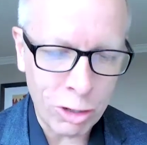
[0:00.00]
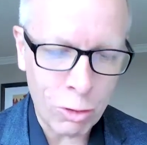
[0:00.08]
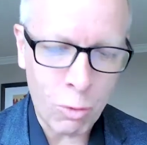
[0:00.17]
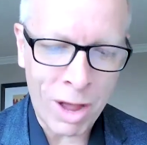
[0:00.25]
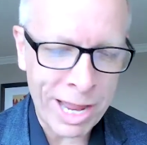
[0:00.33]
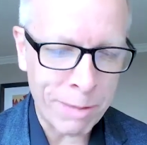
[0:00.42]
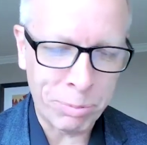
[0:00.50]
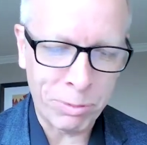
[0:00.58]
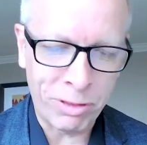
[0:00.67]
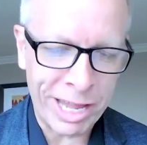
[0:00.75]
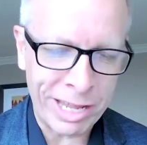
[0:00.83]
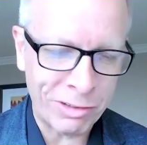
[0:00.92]
quiet
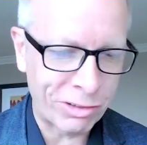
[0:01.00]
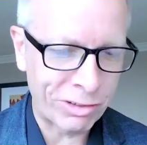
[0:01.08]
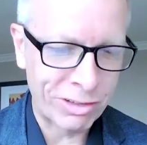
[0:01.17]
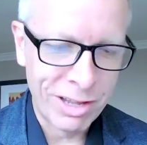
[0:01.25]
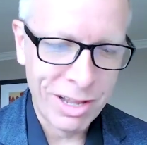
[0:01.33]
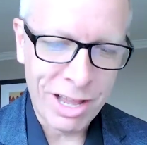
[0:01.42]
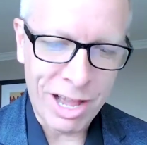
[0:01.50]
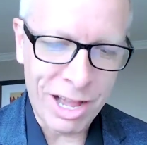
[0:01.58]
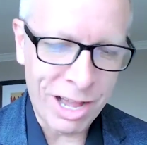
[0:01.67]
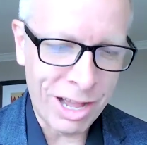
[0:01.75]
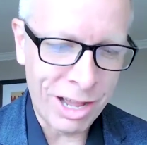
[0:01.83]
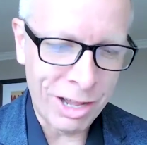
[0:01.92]
place,
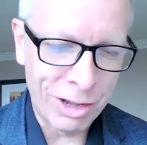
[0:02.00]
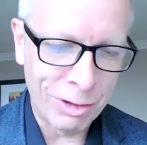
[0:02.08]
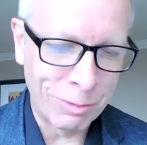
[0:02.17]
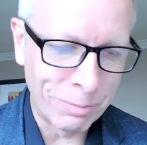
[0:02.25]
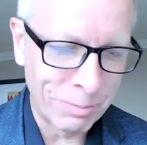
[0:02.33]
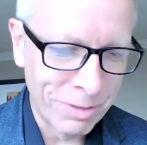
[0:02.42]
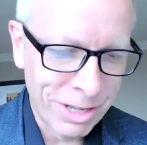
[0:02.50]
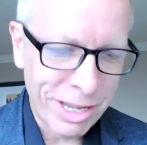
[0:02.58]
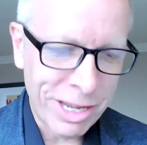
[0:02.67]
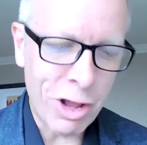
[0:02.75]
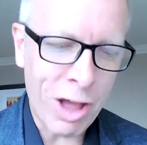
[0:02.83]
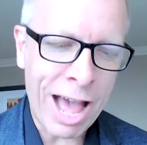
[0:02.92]

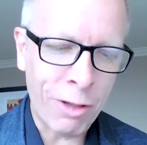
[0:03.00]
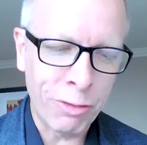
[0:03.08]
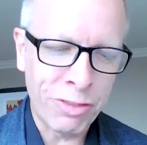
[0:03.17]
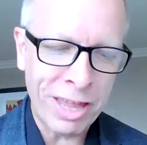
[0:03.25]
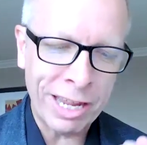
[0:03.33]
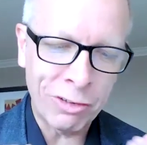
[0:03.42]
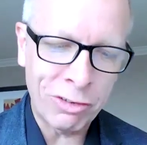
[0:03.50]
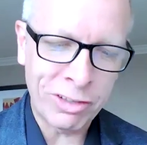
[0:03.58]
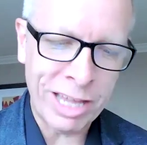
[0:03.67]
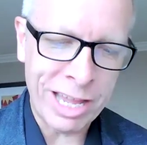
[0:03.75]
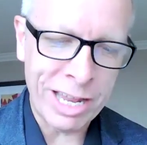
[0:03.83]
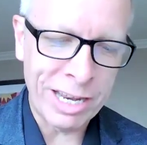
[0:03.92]
how things
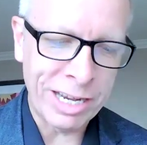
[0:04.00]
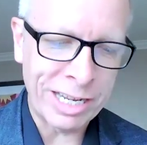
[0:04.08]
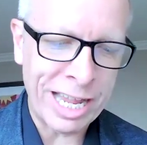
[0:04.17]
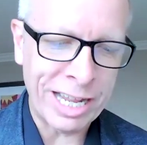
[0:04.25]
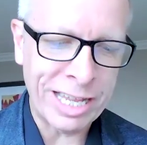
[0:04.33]
can